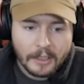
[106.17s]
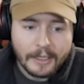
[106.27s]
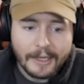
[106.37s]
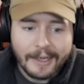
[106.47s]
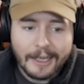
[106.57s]

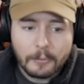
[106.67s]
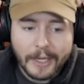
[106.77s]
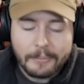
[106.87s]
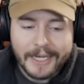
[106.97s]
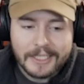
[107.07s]

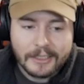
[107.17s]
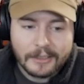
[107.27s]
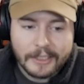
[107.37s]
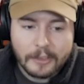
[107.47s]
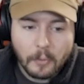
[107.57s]
Where
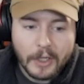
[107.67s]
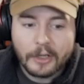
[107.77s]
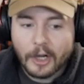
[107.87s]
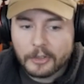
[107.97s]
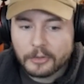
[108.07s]
basically one
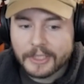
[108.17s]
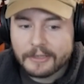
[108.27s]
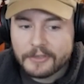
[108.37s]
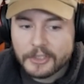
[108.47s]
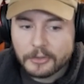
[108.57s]
auto
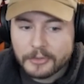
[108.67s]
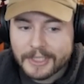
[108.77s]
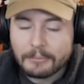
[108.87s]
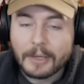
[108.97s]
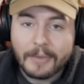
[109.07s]
gives you
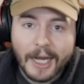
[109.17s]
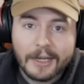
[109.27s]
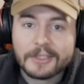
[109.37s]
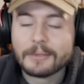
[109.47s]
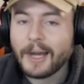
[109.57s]
some
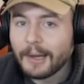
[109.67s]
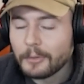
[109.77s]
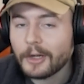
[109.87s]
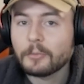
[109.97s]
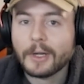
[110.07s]
MR and some
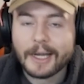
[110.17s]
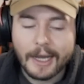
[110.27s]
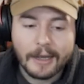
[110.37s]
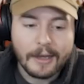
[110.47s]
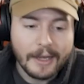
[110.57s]
armor, and one
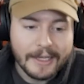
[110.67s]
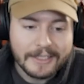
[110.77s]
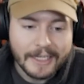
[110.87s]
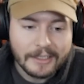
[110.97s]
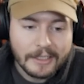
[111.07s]

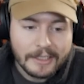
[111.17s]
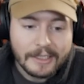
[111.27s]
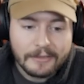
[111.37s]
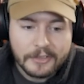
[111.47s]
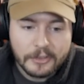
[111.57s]
attack
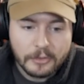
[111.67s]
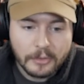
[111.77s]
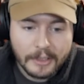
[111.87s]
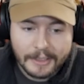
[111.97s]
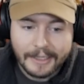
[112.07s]
gives
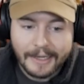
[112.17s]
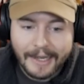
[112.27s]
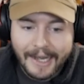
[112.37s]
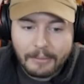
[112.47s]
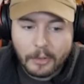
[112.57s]
you
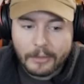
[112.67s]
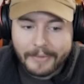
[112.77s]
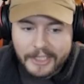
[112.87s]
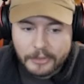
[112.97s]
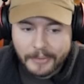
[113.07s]
armor and
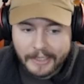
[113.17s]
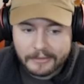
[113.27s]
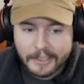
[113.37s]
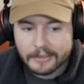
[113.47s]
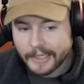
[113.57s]
magic
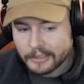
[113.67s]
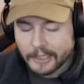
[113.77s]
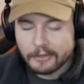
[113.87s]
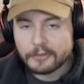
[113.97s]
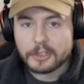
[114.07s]
pen that like
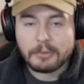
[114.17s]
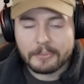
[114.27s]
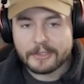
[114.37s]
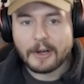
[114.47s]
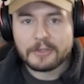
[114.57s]
kind of just
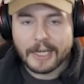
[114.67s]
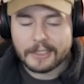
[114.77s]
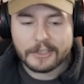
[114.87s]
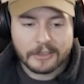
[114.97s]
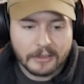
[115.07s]
swaps around
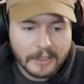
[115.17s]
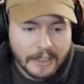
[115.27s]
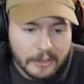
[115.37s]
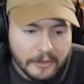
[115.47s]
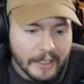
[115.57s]
until
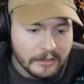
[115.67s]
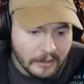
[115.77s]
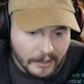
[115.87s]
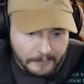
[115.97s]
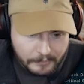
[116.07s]
you get
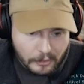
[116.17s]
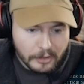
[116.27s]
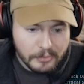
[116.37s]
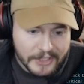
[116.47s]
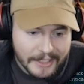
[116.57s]

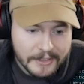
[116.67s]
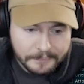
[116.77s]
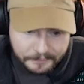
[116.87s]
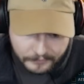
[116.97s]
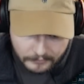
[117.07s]
30%
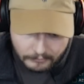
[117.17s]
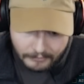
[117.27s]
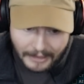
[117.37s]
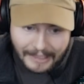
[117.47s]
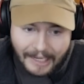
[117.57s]

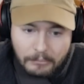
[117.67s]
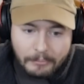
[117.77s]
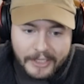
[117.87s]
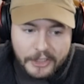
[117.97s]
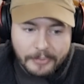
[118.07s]
armor
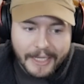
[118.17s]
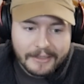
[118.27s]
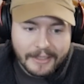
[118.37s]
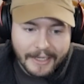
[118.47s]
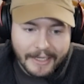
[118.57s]
magic
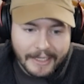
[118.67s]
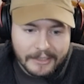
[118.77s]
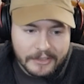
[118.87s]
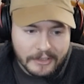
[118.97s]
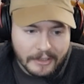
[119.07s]
pen,
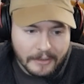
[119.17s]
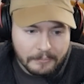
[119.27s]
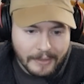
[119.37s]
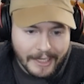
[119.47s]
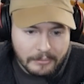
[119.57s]
and
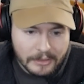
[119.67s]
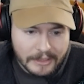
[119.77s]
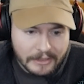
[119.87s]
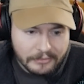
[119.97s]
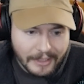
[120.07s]
I
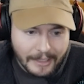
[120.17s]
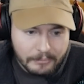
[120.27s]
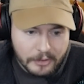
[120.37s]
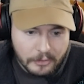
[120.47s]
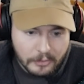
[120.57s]
believe
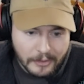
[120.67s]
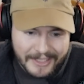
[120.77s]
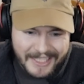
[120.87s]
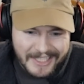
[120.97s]
up to, it says